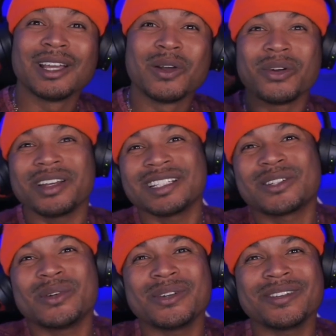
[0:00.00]
What is
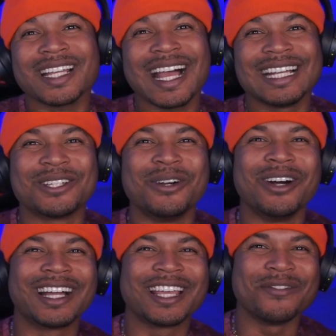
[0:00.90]
going on, guys?
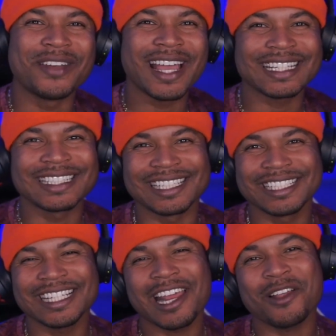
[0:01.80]
Welcome back to the
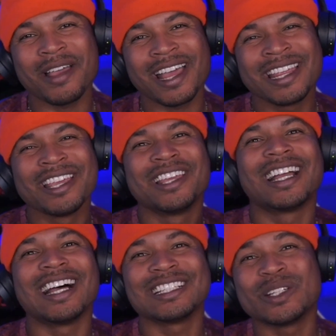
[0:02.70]
channel, man.
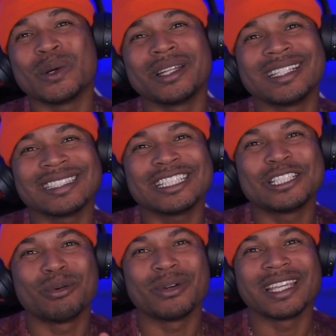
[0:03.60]
Guys, know what it is. It's
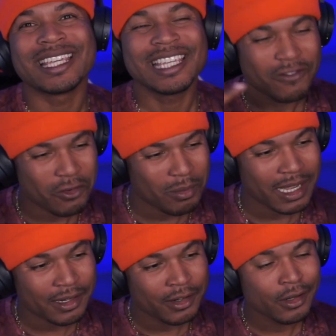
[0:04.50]
your boy Kevin,
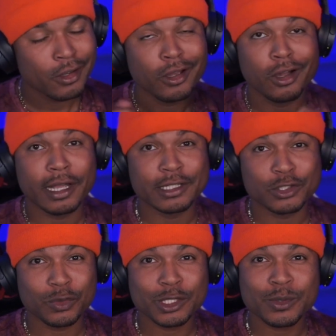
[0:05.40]
man. Okay,
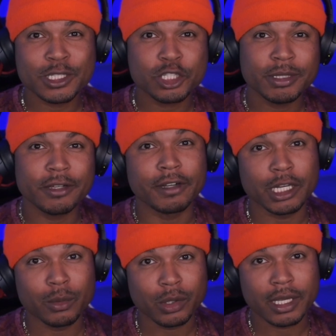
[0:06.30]
so this one should be a
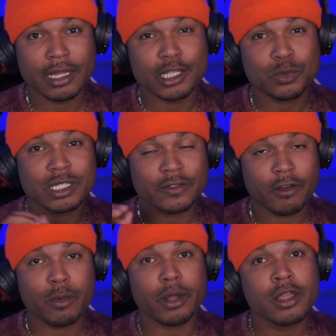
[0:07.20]
funny one, okay? This one is a
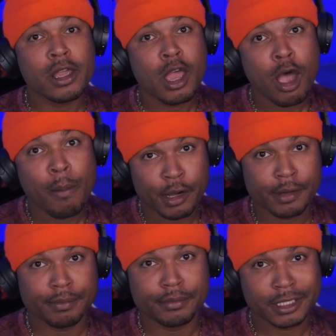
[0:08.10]
funny one.
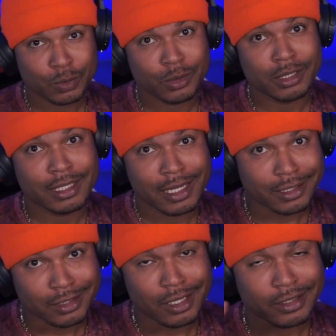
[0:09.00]
But this one, as it
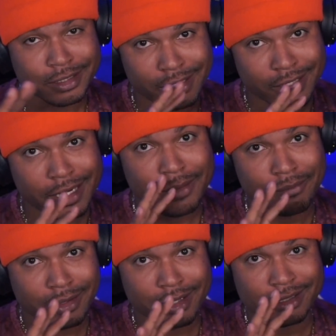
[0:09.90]
says, name,
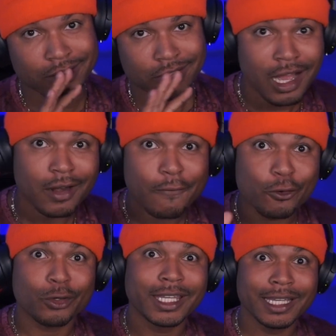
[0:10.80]
it's not
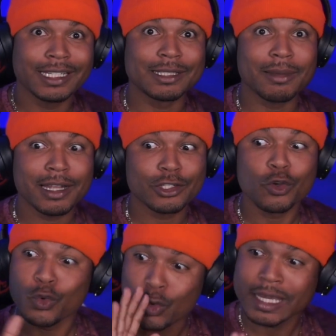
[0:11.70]
for kids, man.
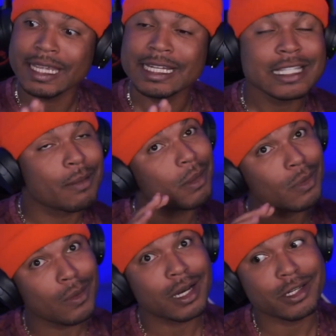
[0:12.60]
So no kids better be
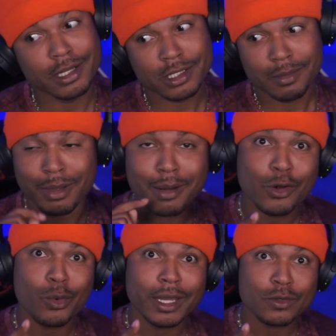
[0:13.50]
watching this. Better be
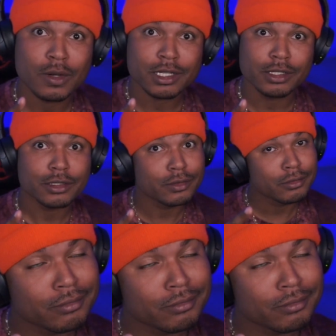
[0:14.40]
no kids watching this.